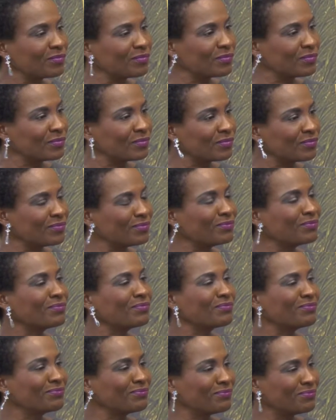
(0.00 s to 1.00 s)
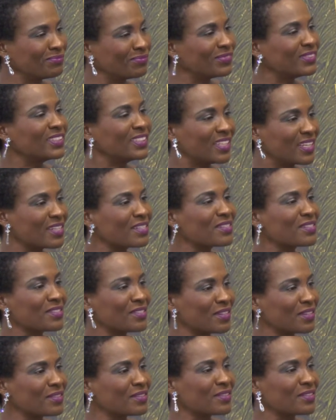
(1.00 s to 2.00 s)
as well, because my job required that.
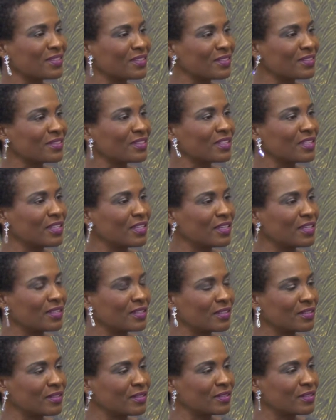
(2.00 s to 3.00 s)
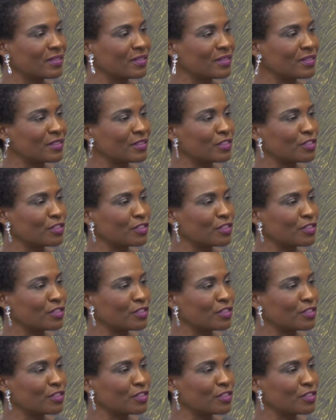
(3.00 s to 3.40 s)
So you have...